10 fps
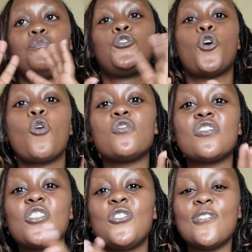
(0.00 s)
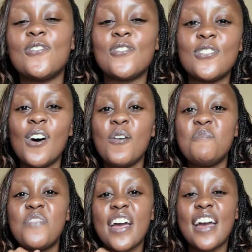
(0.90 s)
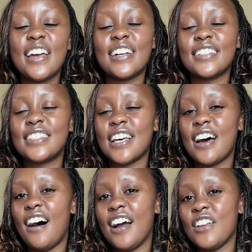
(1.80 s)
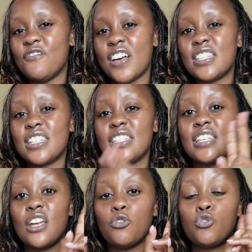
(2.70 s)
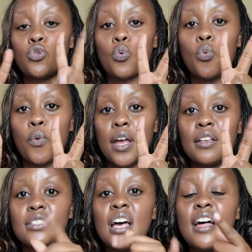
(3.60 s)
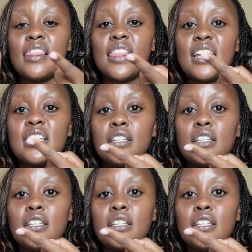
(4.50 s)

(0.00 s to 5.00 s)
chose to pay its investors in two ways. That